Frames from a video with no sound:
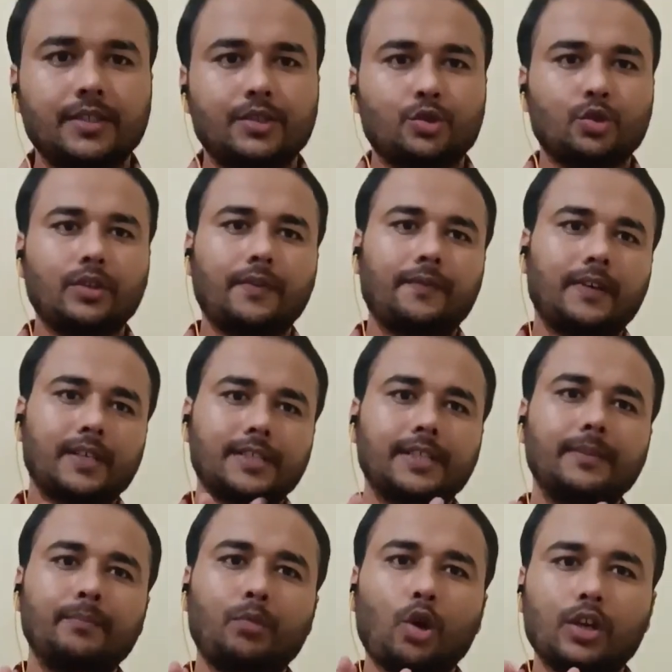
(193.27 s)
So the first
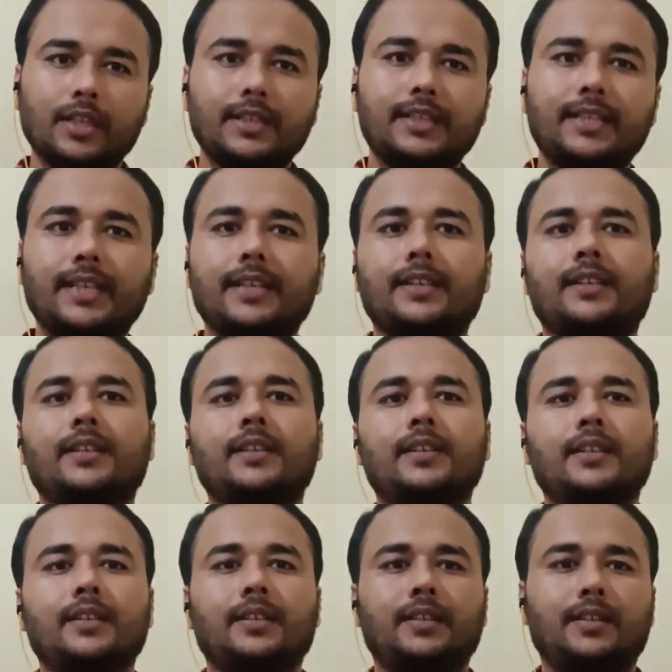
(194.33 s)
important thing
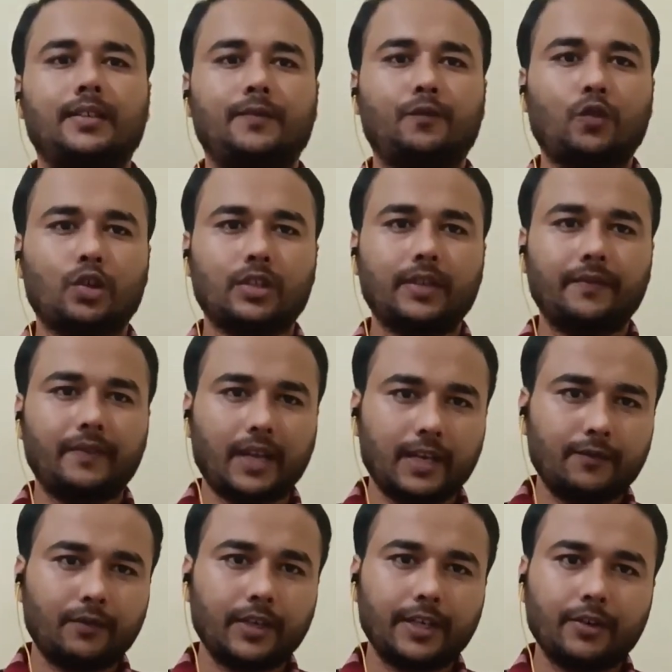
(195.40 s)
for the
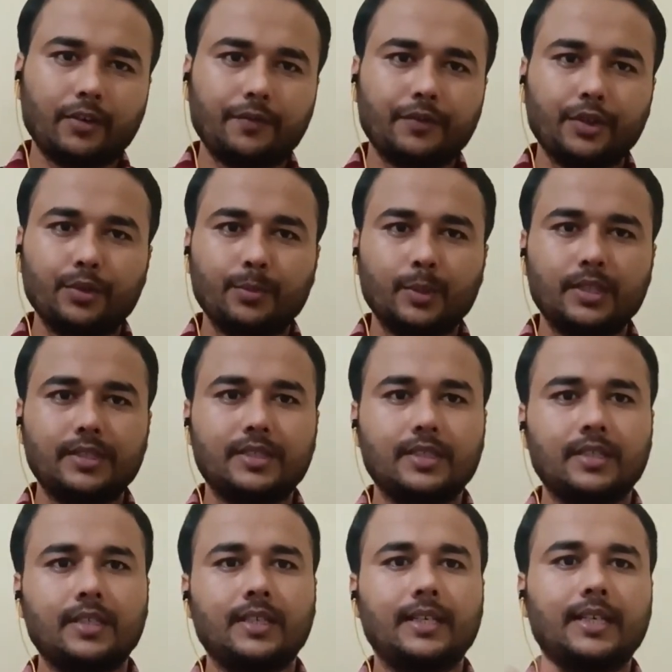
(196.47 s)
welfare of humans
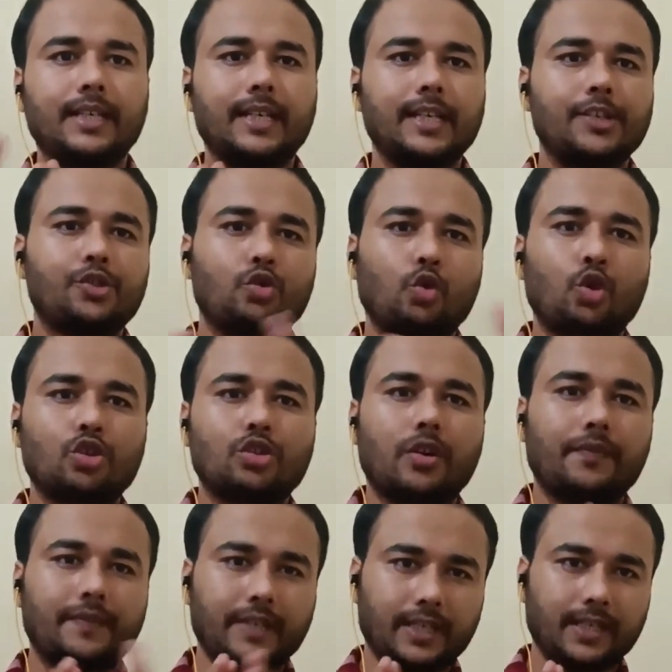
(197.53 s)
is source
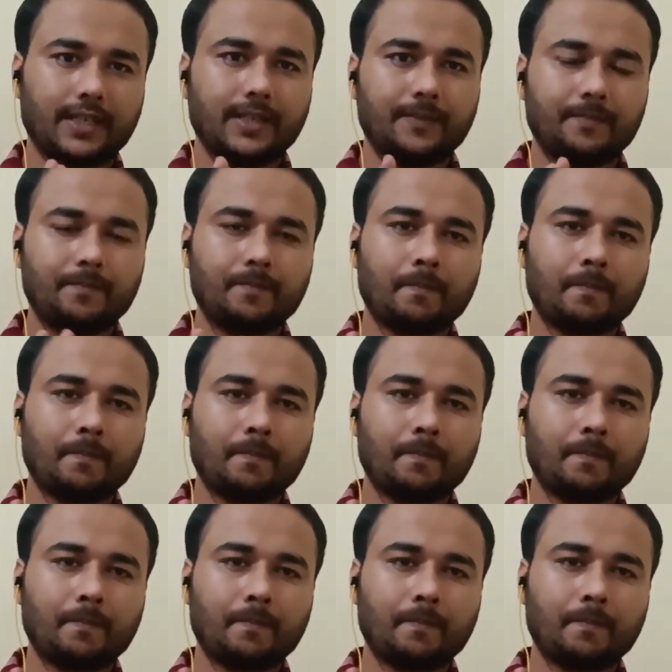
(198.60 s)
of income.